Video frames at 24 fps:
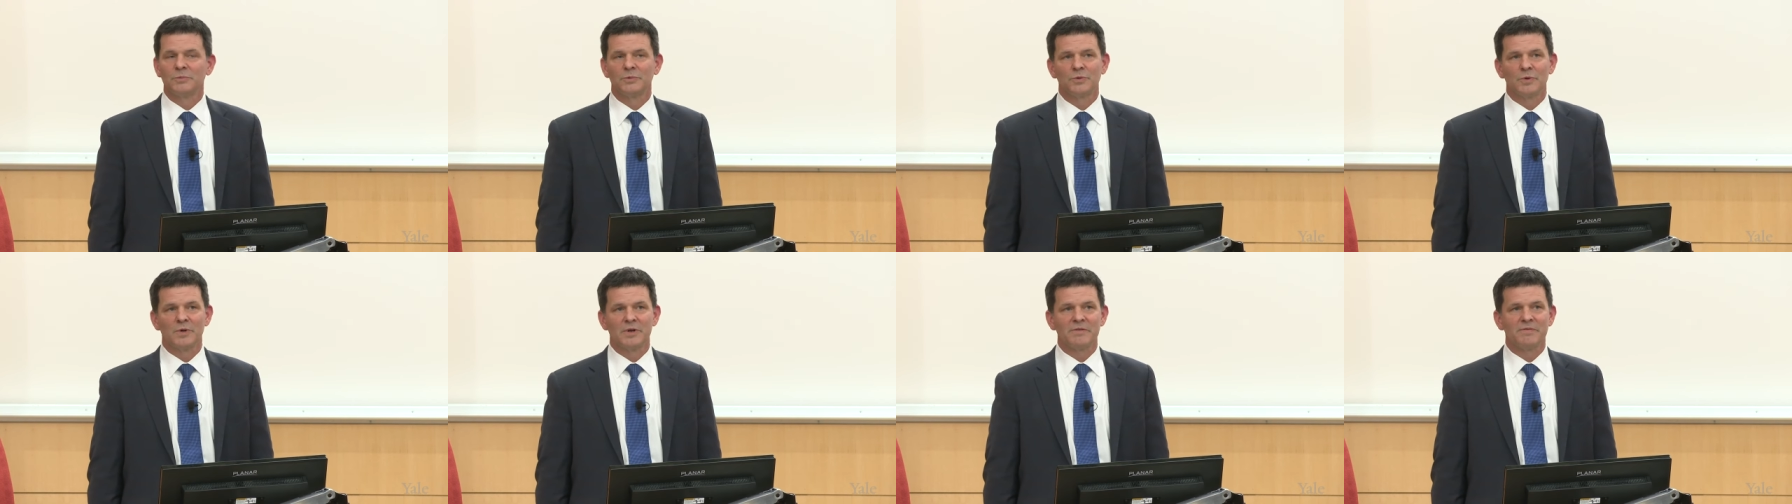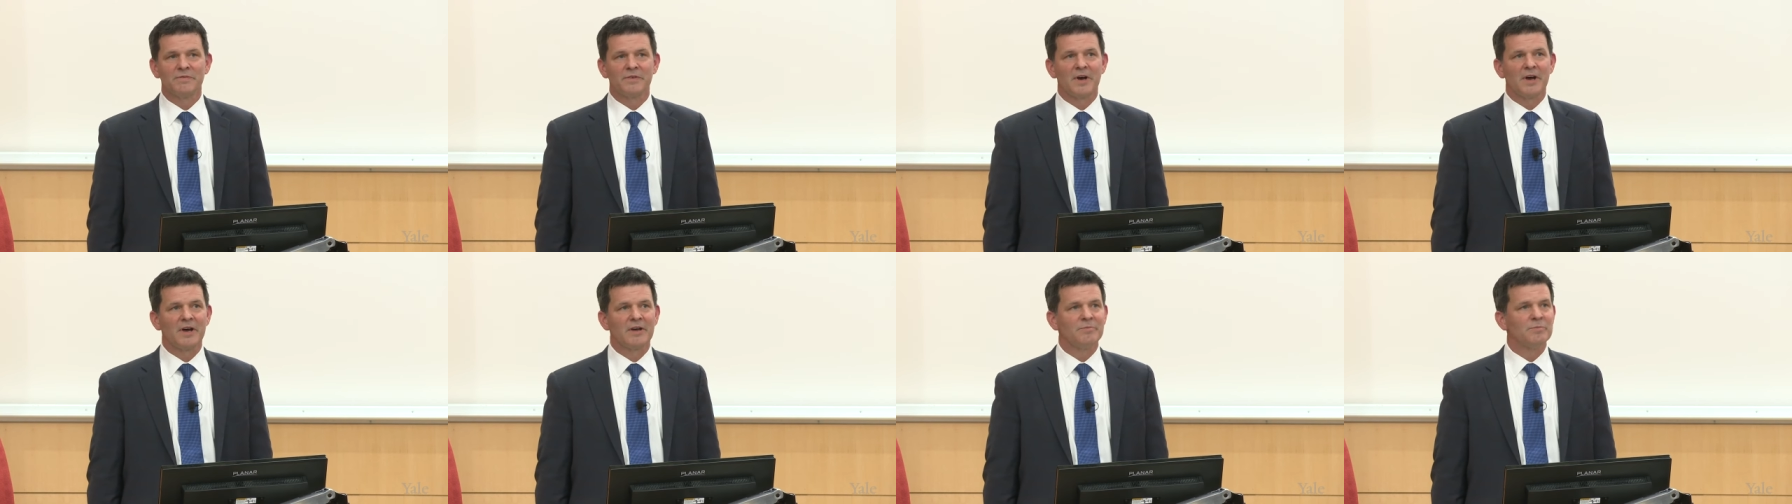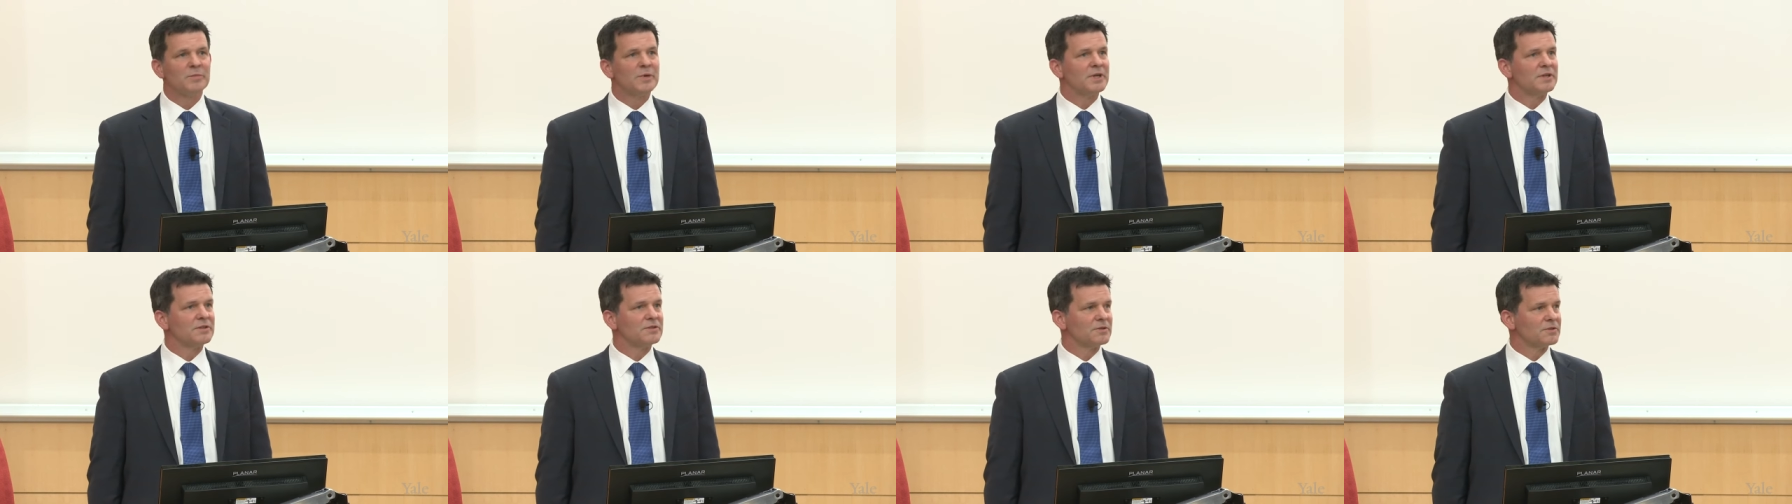25
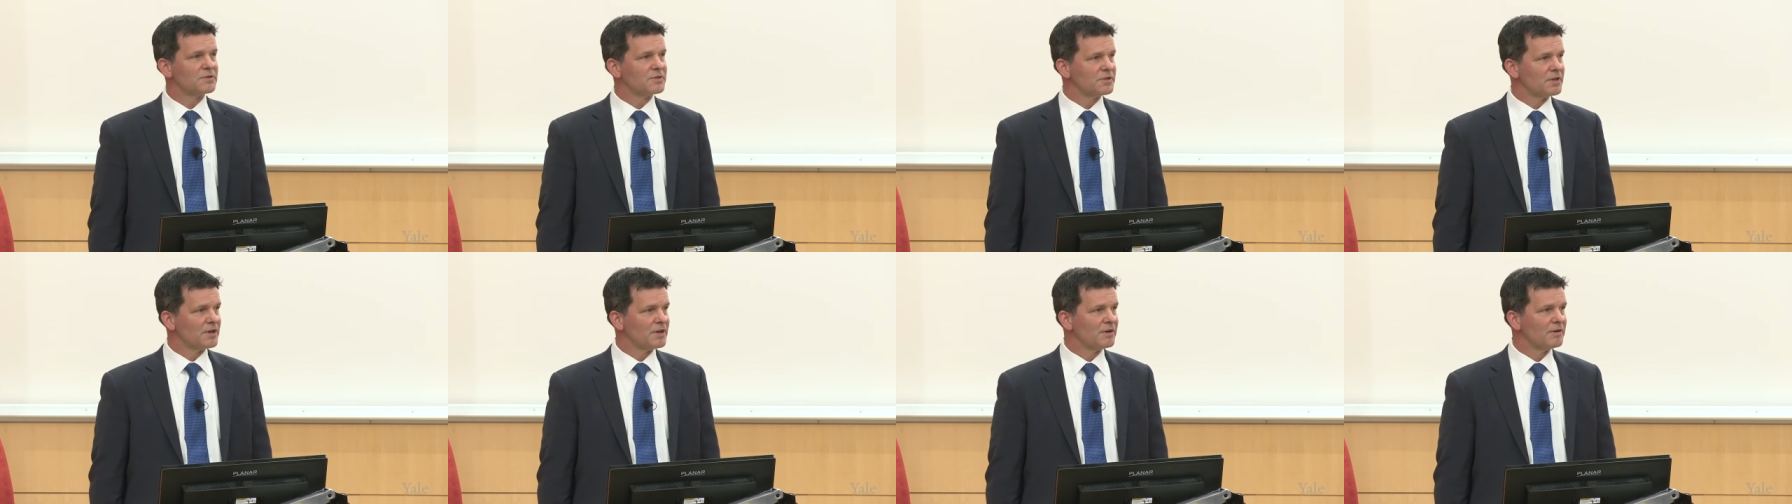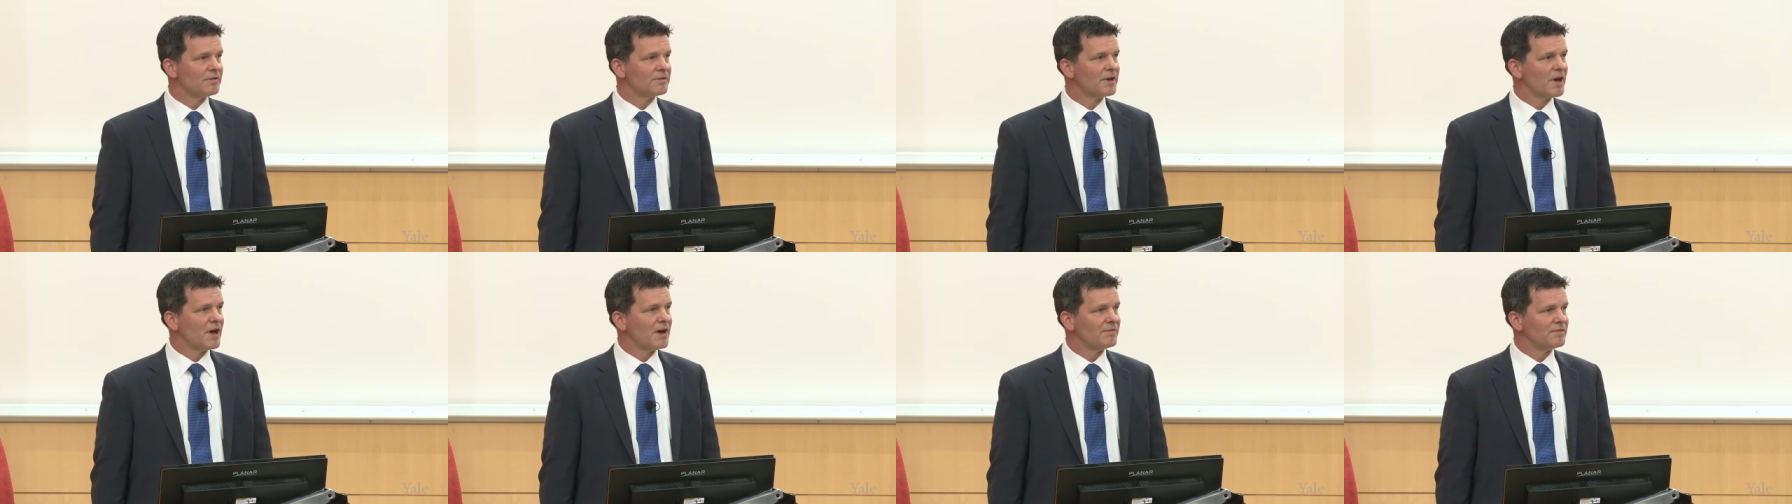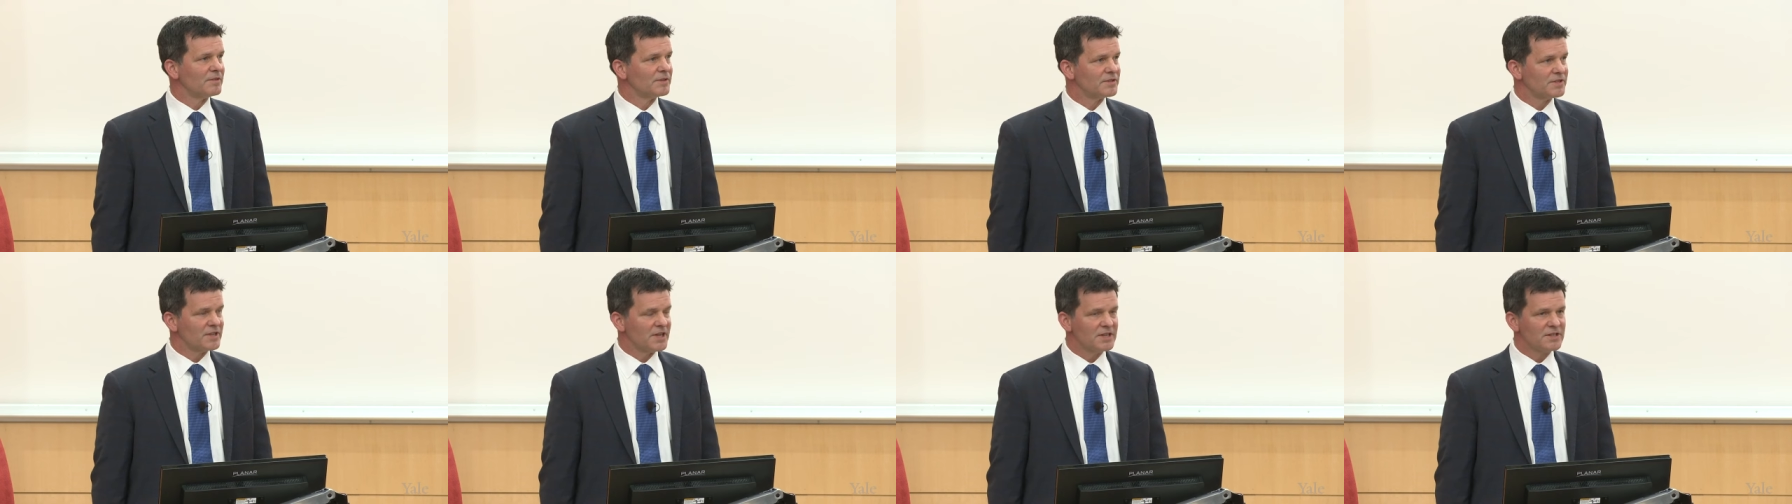minutes or so of
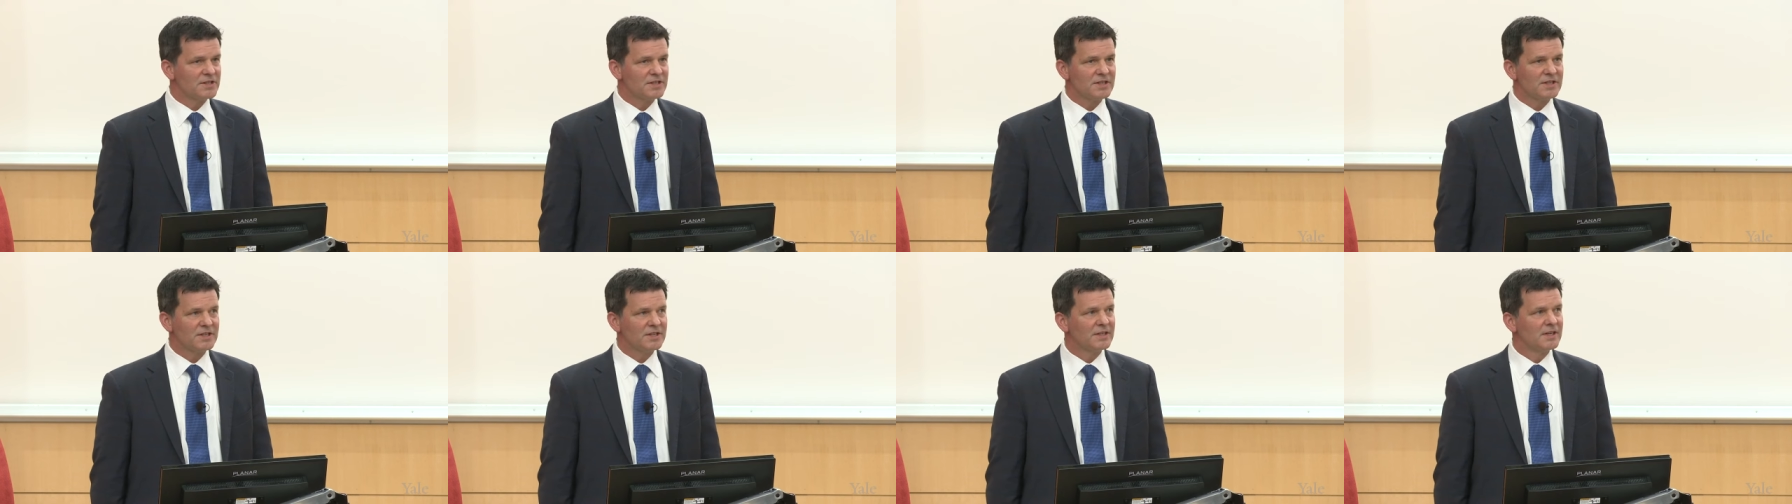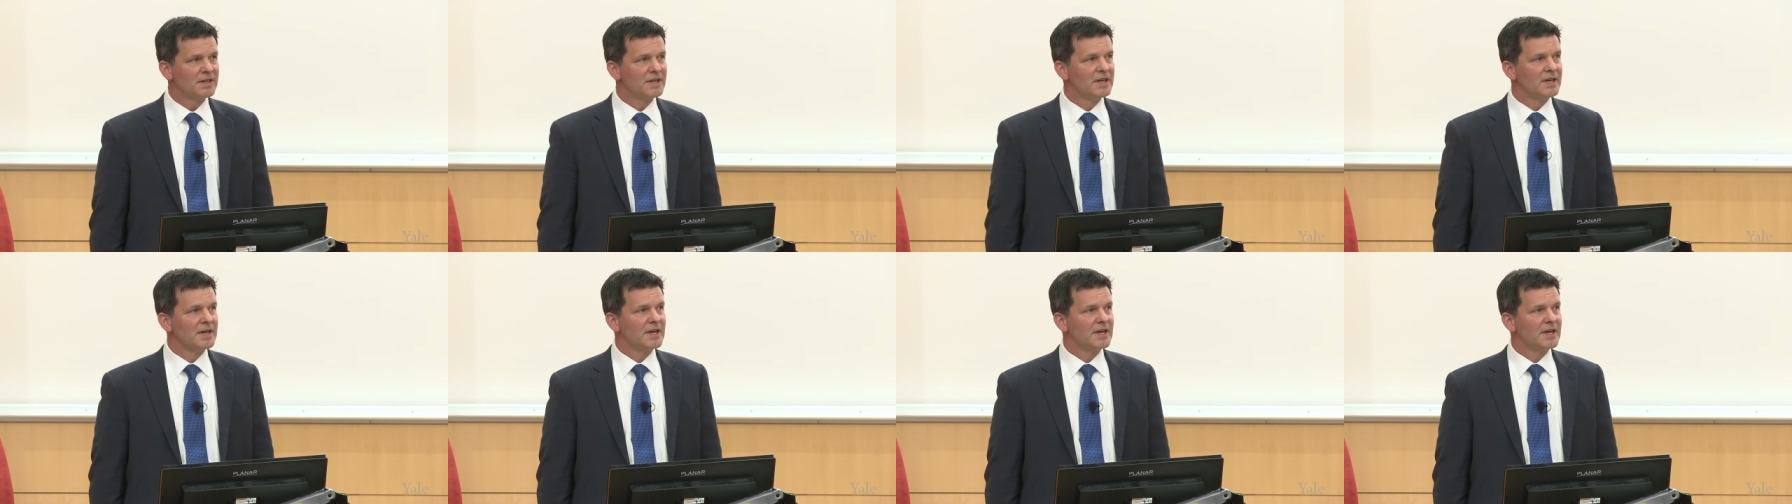conversation,